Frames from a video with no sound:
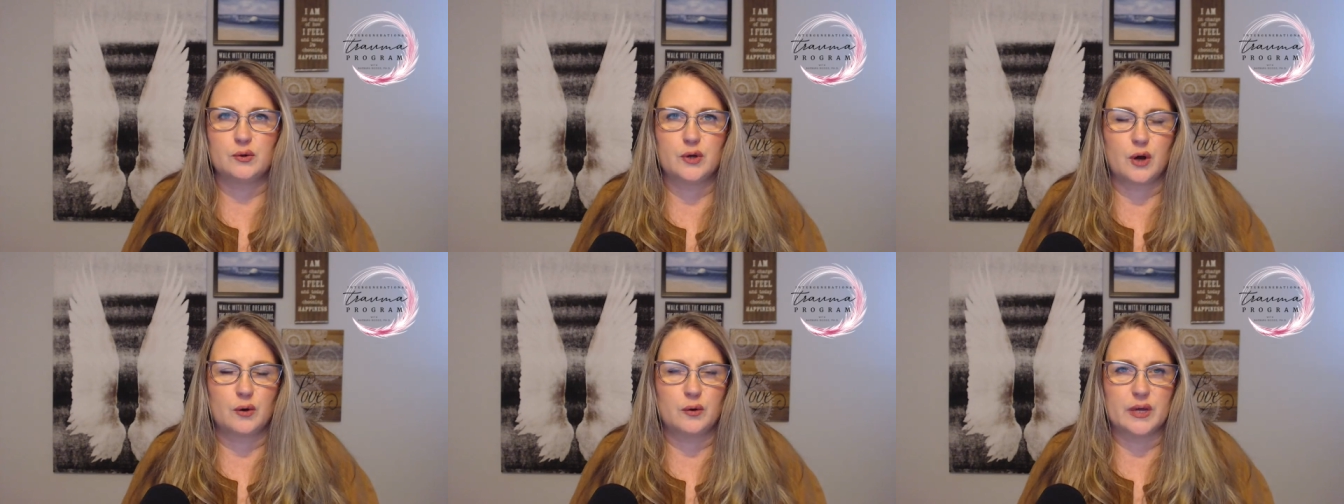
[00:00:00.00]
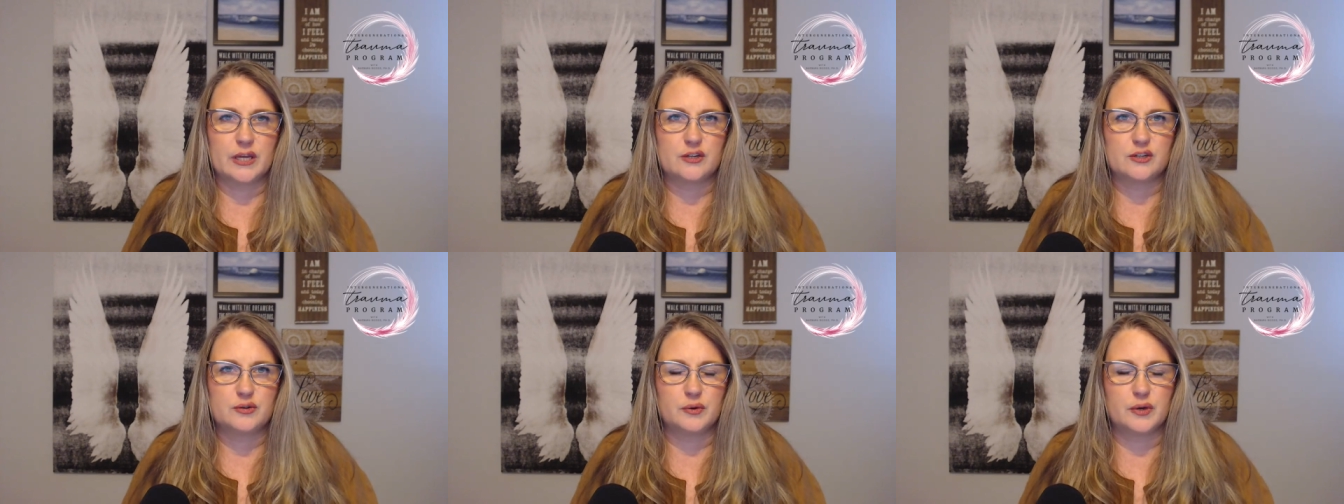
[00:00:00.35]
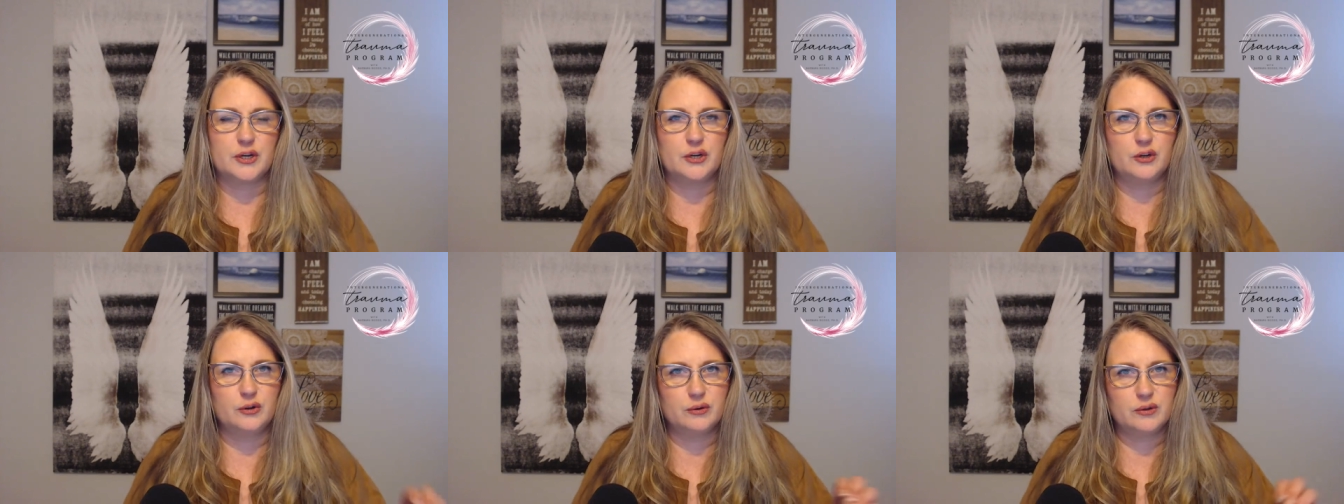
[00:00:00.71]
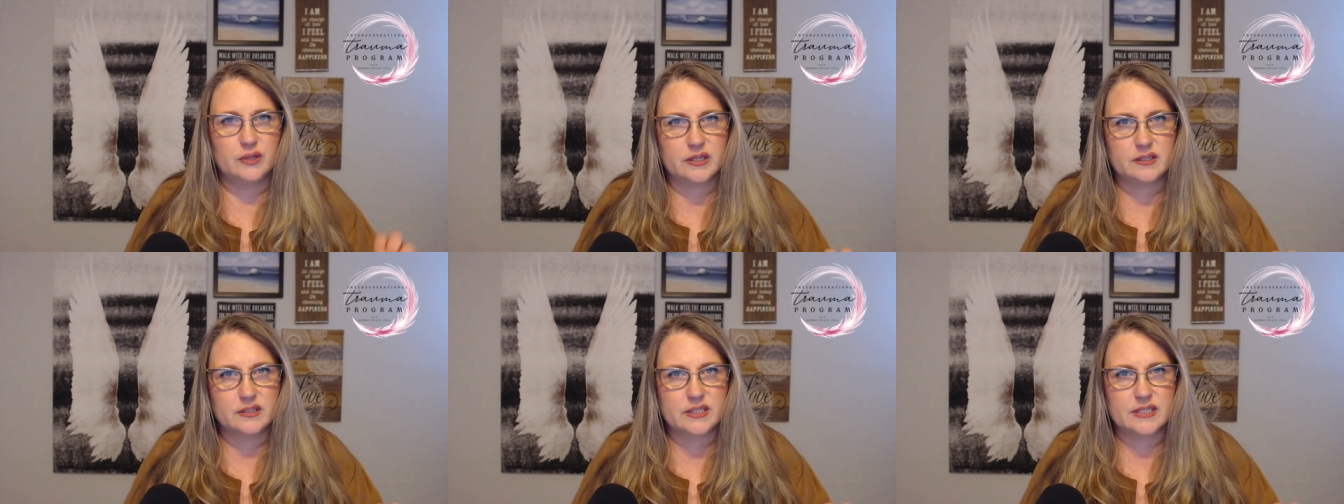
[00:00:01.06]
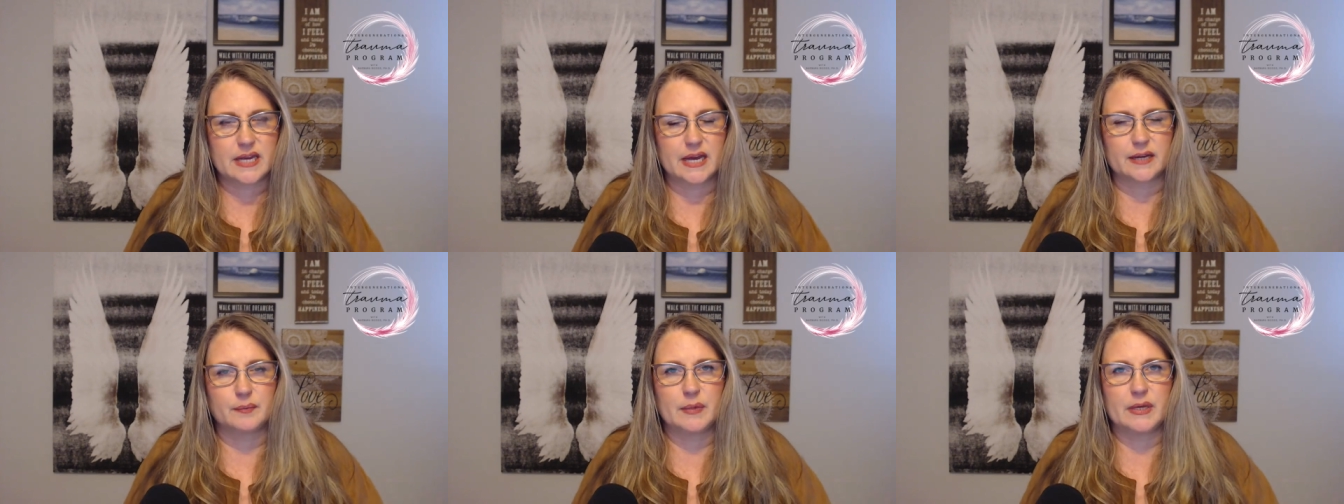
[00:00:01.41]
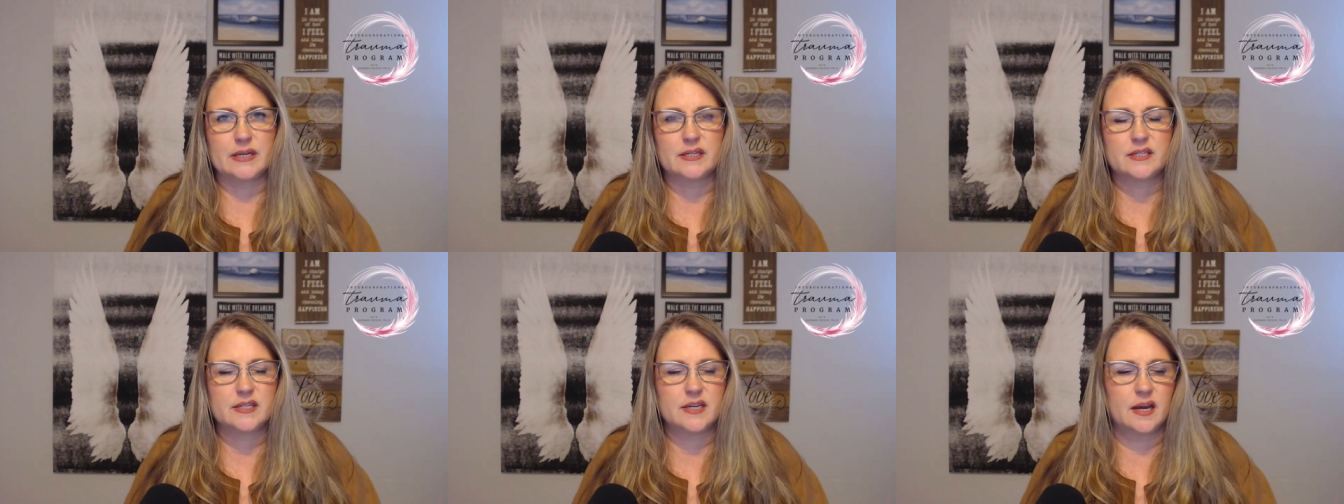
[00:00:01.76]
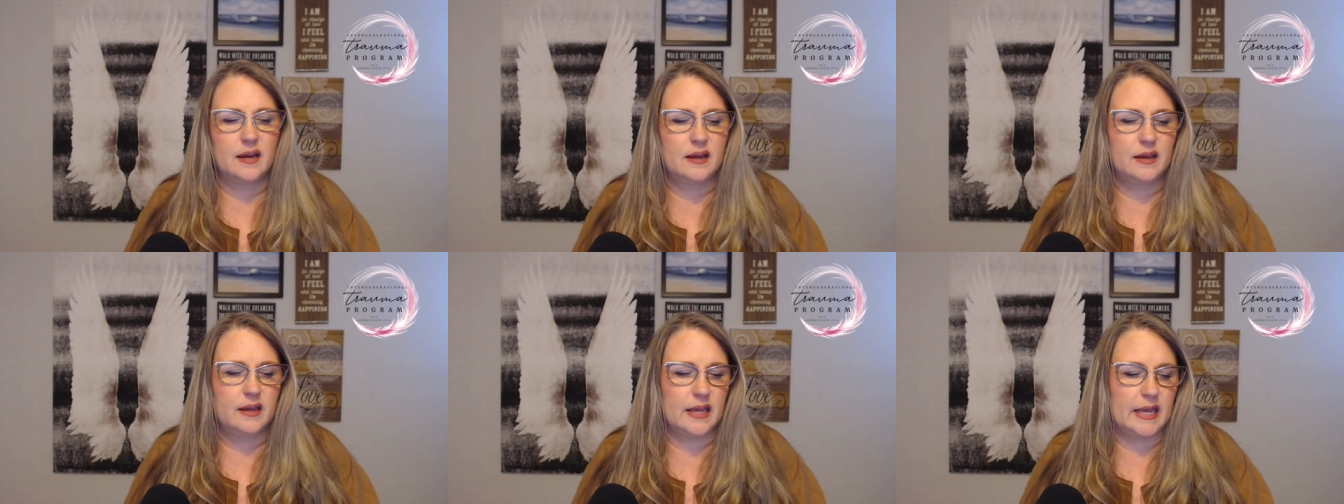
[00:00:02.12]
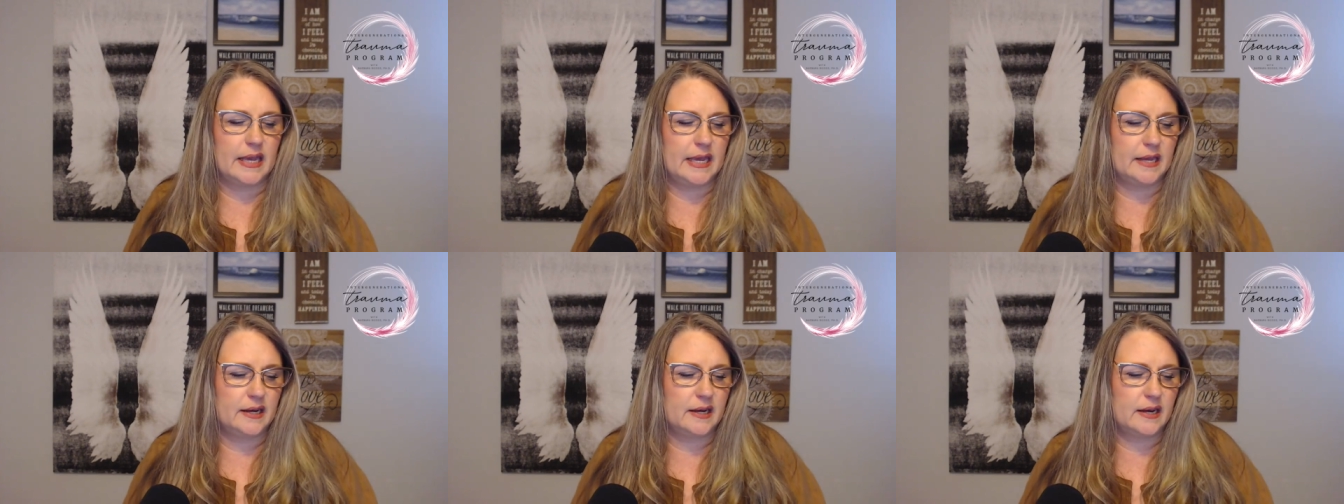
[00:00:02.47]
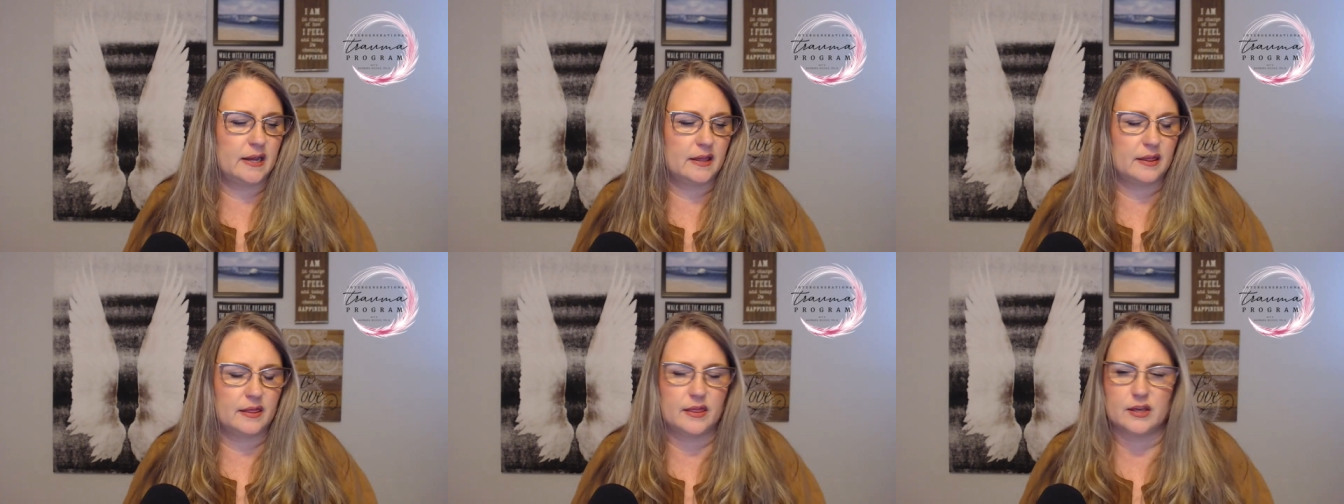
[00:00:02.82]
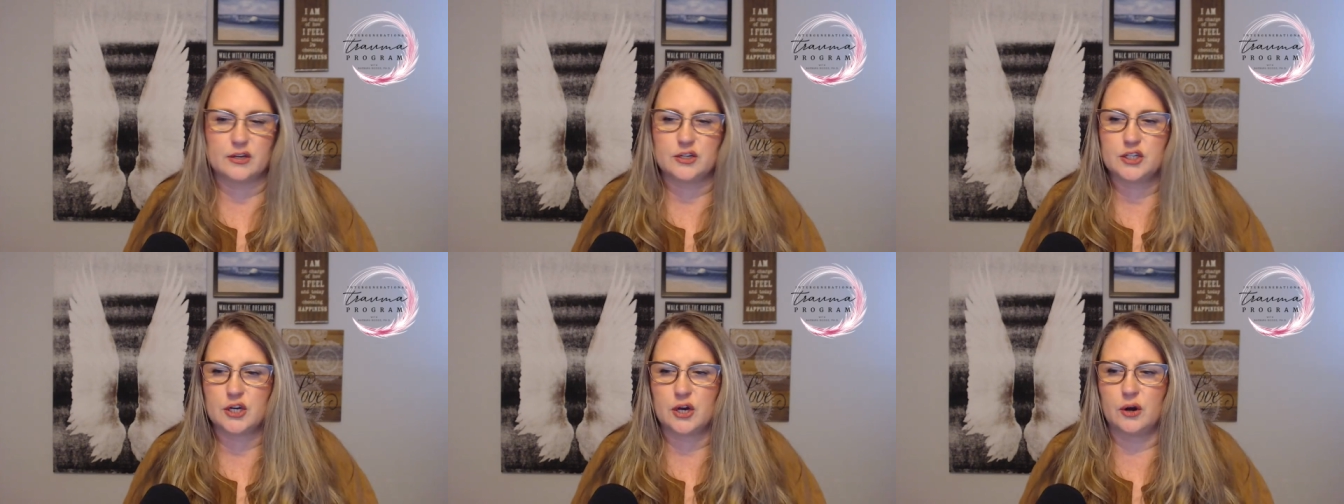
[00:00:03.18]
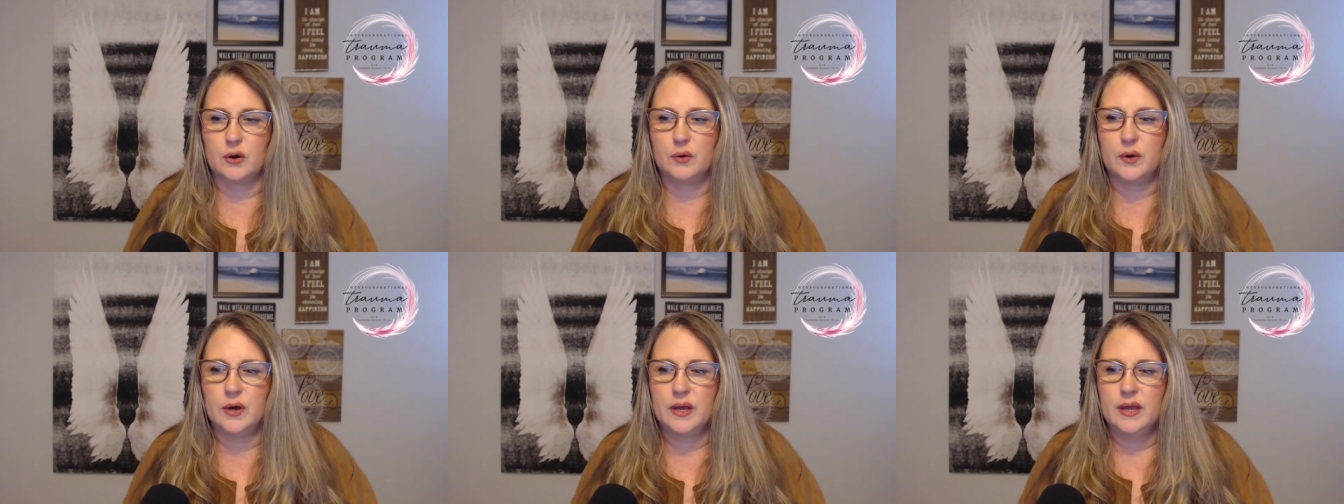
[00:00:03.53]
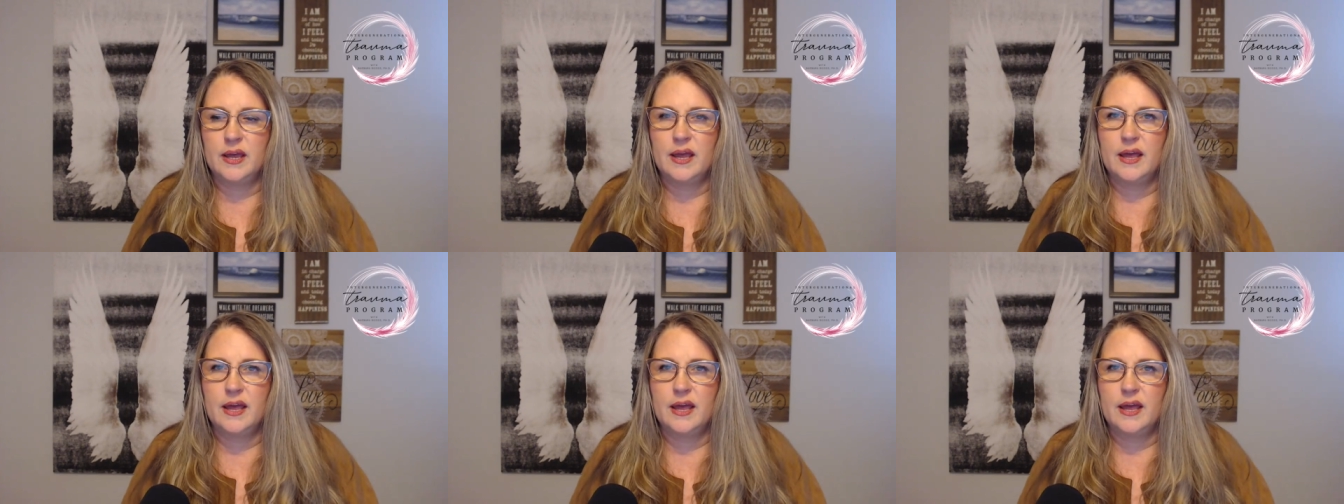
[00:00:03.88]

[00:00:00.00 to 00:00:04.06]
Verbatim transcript: go into a new little segment in the show